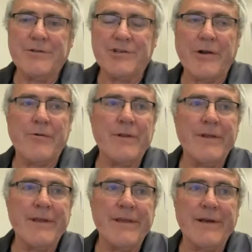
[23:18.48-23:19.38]

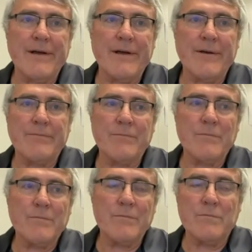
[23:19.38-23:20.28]
generally, uh,
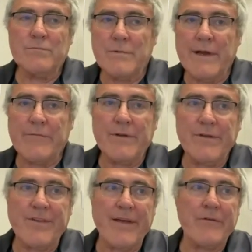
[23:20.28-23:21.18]
every
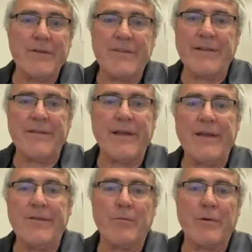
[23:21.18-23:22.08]
seven to 10 days,
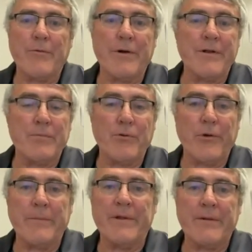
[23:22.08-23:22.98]
we're on a
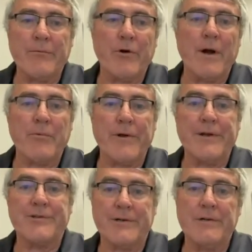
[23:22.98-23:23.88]
deployment and we're
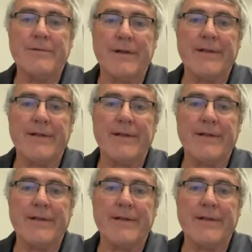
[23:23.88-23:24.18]
operational.